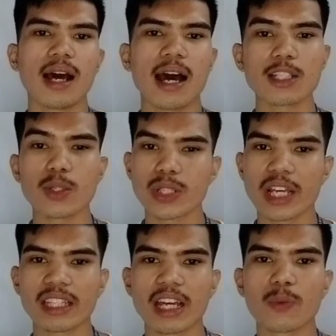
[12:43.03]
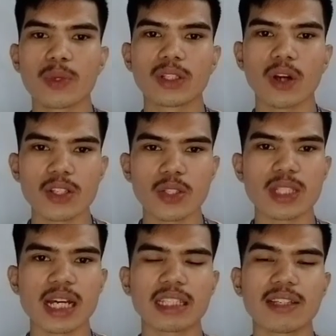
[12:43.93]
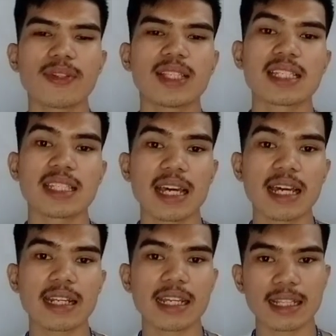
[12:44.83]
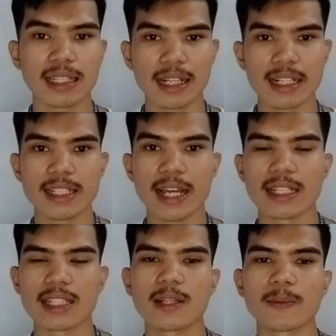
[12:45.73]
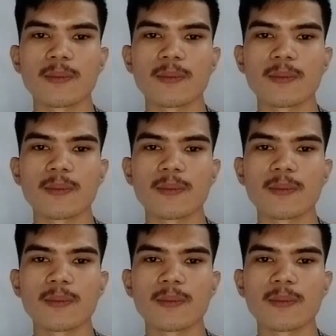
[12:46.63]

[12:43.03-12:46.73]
associated with conscious activities and intelligence.